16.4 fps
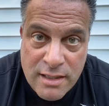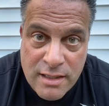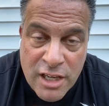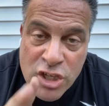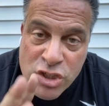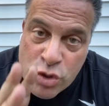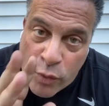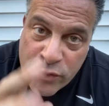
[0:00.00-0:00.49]

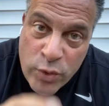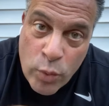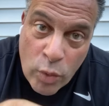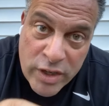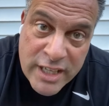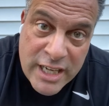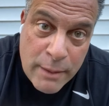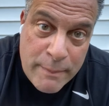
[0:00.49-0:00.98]
So if you
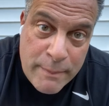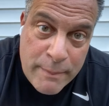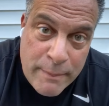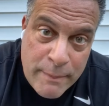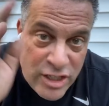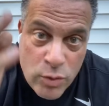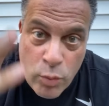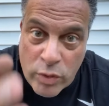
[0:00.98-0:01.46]
want to come out
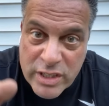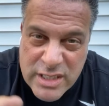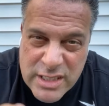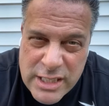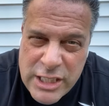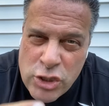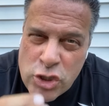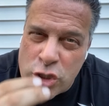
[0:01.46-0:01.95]
here and you want to
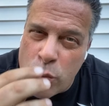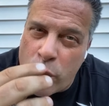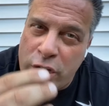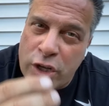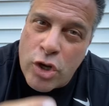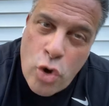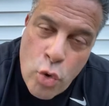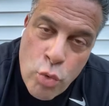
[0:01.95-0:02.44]
teach and you want
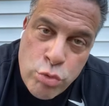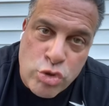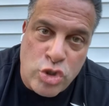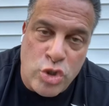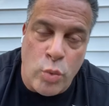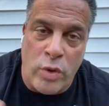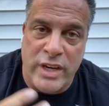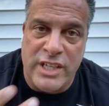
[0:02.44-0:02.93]
to coach
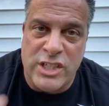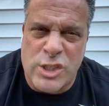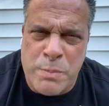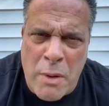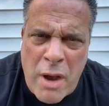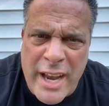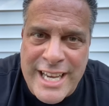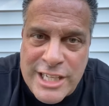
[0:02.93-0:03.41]
and you want to
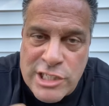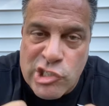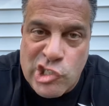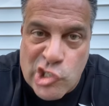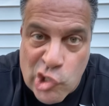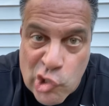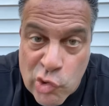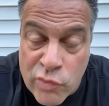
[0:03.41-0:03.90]
inspire and
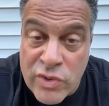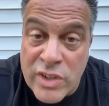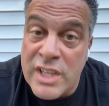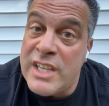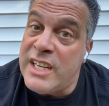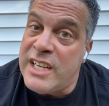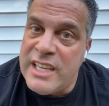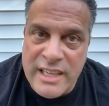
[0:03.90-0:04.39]
serve,
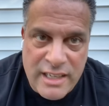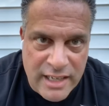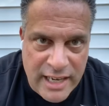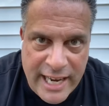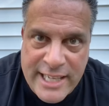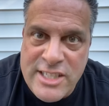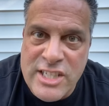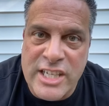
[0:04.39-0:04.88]

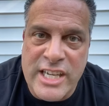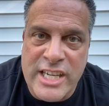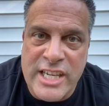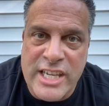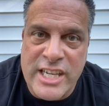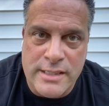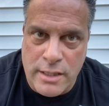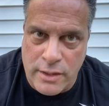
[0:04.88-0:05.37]
educate
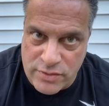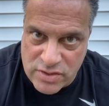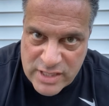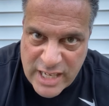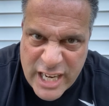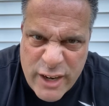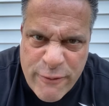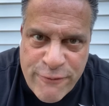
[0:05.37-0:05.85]
yourself,
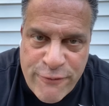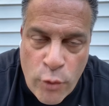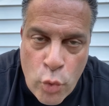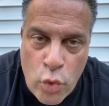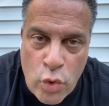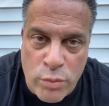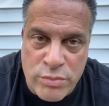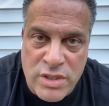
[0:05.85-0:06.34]
stay
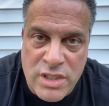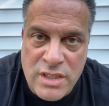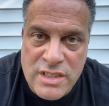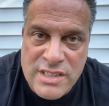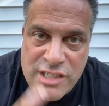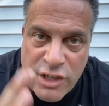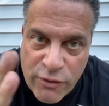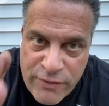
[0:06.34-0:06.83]
informed,
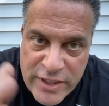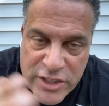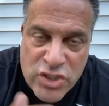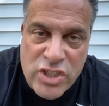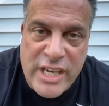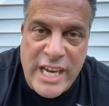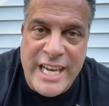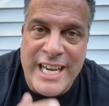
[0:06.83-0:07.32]
self
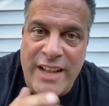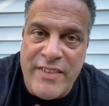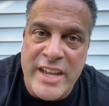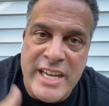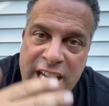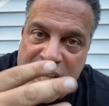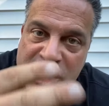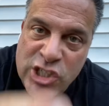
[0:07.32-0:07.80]
educate, and
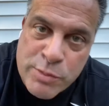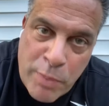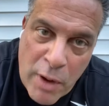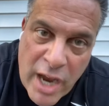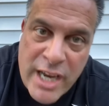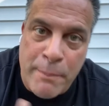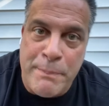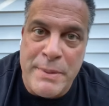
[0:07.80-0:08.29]
then
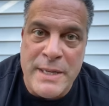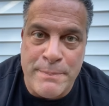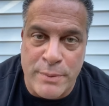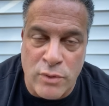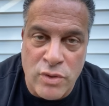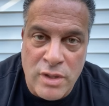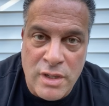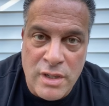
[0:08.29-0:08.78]
inspire
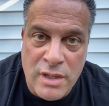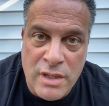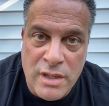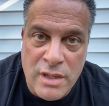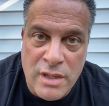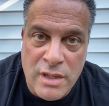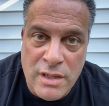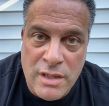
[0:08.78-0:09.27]
people
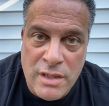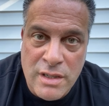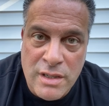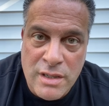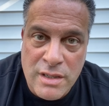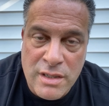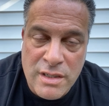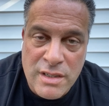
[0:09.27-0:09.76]

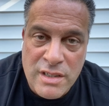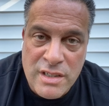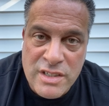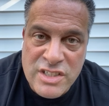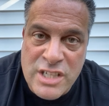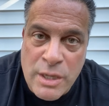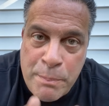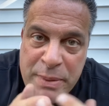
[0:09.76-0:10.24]

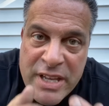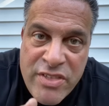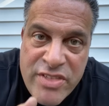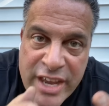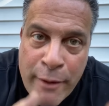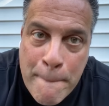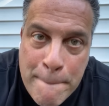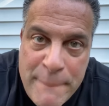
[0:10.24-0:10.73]
to be
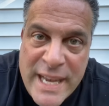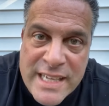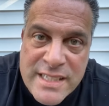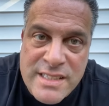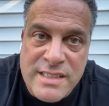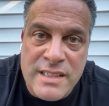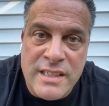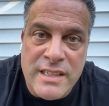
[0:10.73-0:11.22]
their
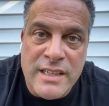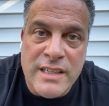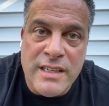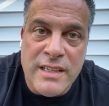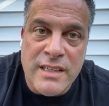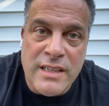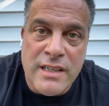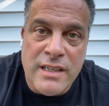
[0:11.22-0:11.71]
best
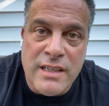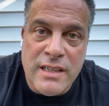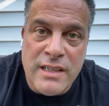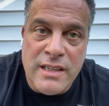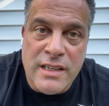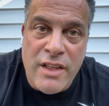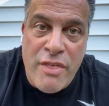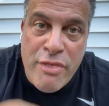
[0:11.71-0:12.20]

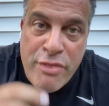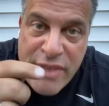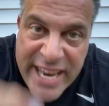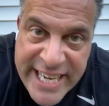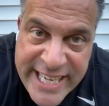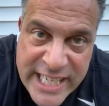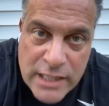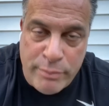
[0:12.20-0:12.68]
they
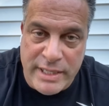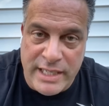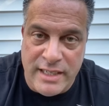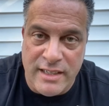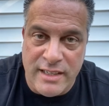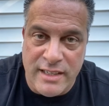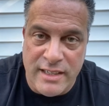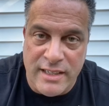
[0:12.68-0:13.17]
can be.
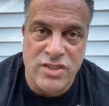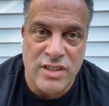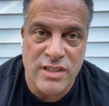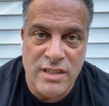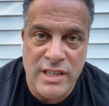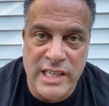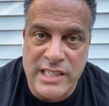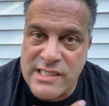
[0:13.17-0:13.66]
Because
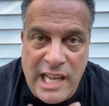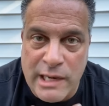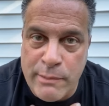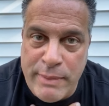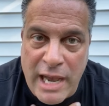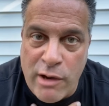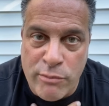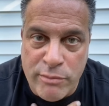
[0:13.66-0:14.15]
it's not
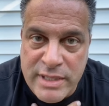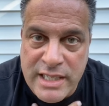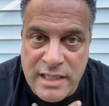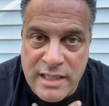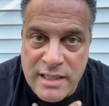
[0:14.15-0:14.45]
about me,